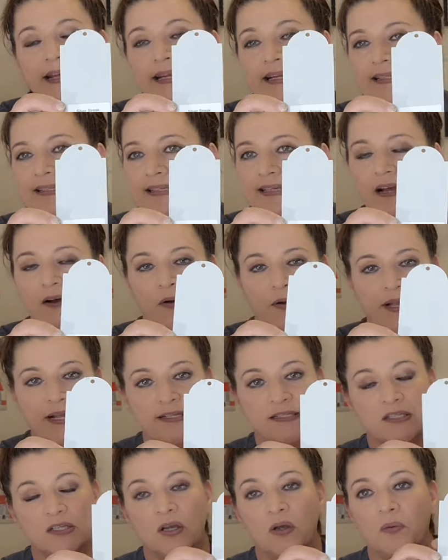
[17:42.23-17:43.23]
It's
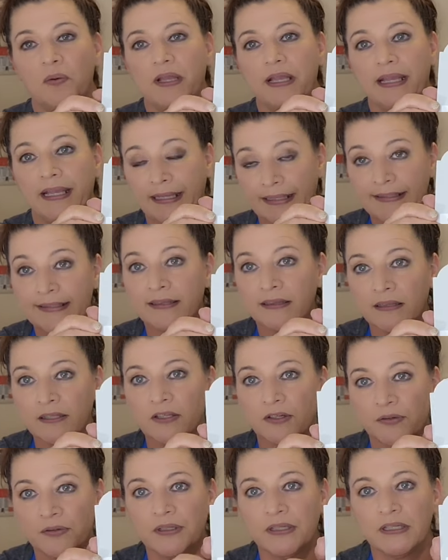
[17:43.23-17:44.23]
okay. So it
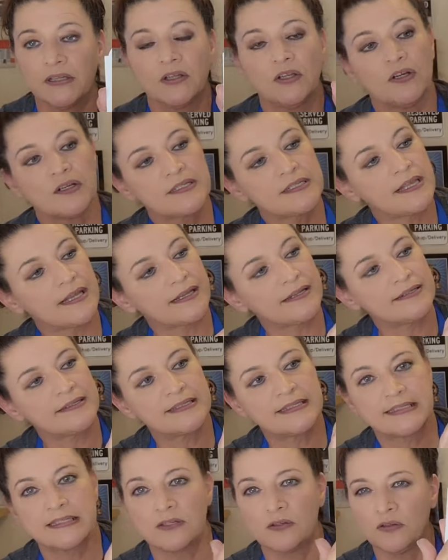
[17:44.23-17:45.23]
literally looks like a
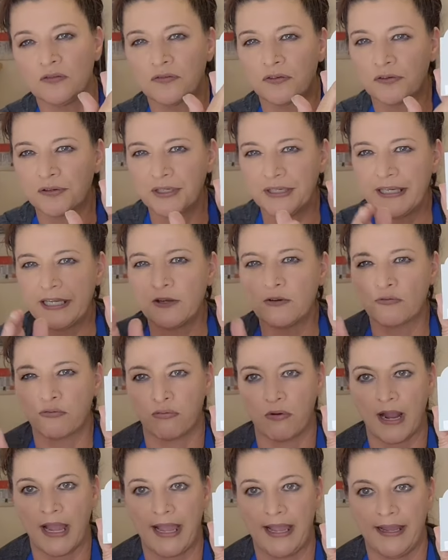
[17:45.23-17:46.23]
silvery
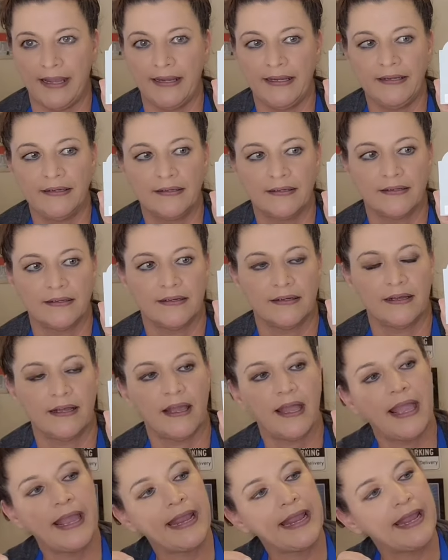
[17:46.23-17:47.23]
gray
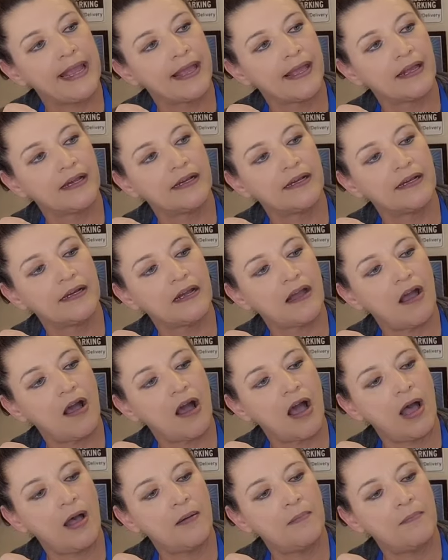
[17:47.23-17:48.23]
and
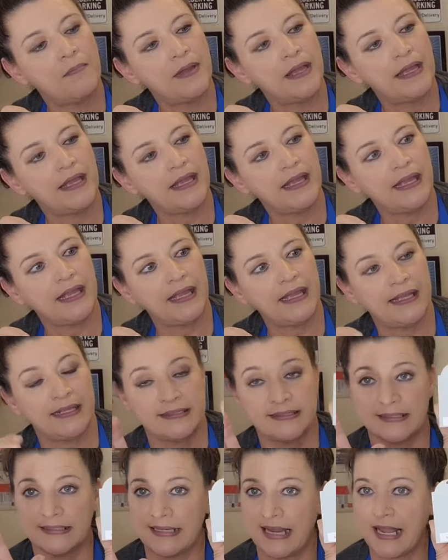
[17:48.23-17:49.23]
um
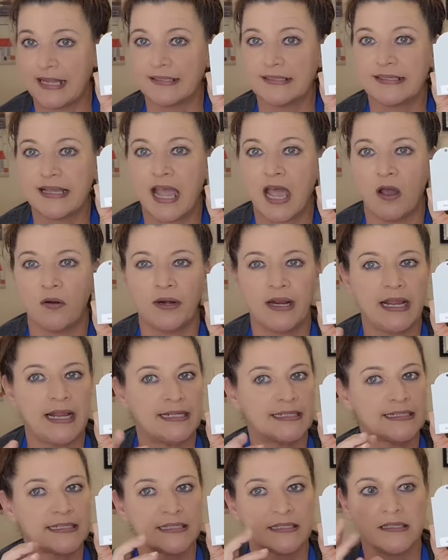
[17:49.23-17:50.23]
it stands out
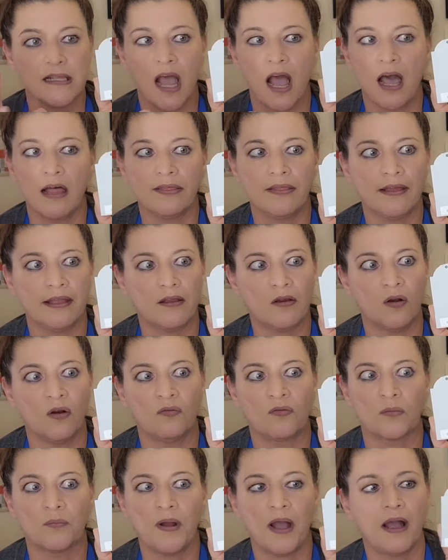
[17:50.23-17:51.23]
it's not like
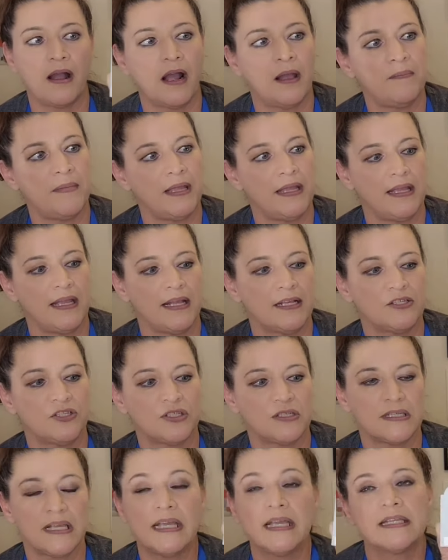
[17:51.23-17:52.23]
overpower i mean it's
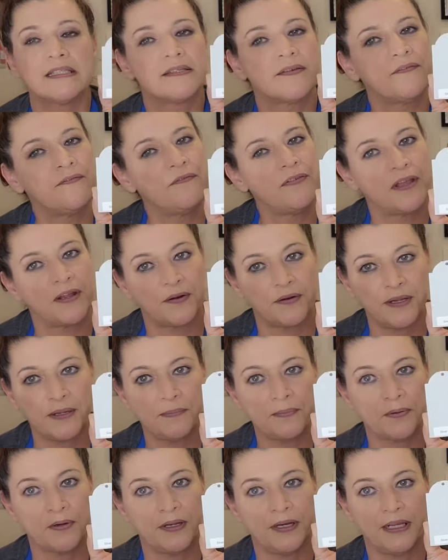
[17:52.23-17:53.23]
just it's a
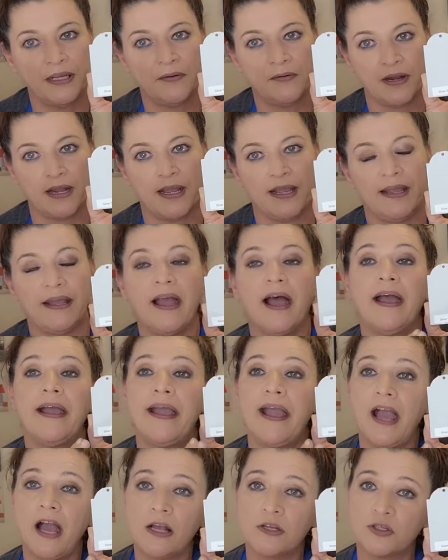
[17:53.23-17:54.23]
very pretty gray i
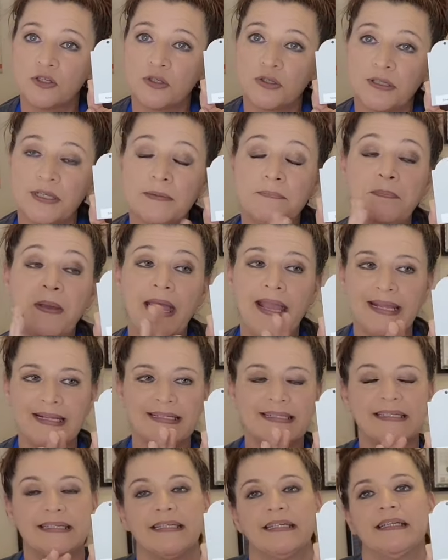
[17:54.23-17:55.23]
actually
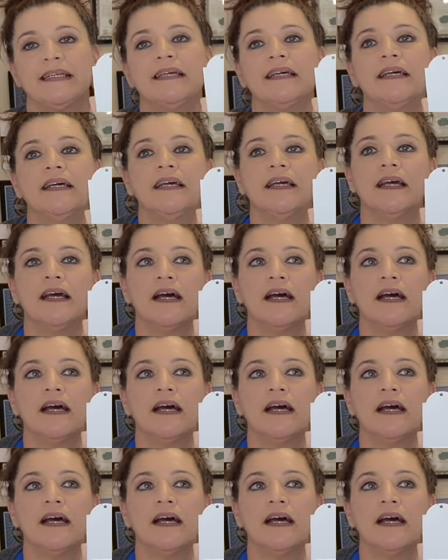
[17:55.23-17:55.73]
painted